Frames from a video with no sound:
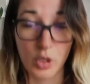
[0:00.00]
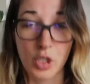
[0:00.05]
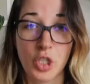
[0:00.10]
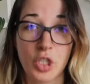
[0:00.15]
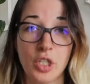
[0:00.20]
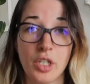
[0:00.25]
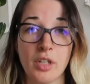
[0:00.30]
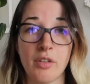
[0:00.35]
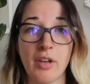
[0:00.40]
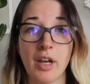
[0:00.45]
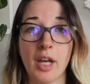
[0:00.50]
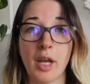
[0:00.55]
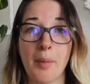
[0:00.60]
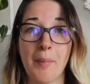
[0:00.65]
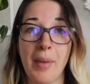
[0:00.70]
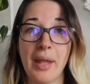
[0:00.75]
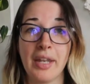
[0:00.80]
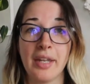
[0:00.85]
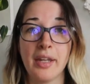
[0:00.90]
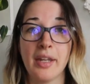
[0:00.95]
she
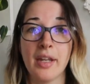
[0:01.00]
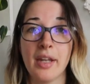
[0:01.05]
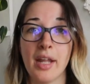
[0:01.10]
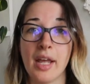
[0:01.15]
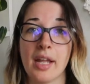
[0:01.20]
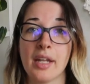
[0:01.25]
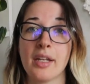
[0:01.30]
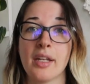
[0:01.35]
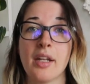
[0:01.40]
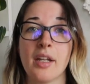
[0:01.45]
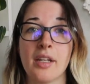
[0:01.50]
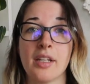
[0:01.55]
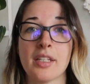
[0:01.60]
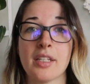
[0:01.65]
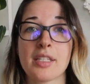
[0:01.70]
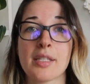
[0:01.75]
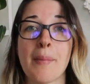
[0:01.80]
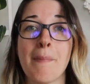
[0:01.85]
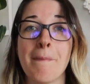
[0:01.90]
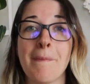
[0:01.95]
recommended, and
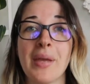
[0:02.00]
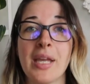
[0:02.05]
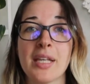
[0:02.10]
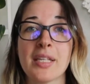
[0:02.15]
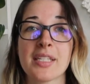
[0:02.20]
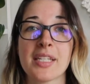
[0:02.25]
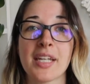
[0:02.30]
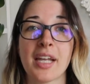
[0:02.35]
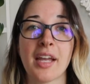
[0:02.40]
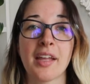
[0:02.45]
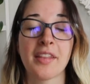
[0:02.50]
it's amazing.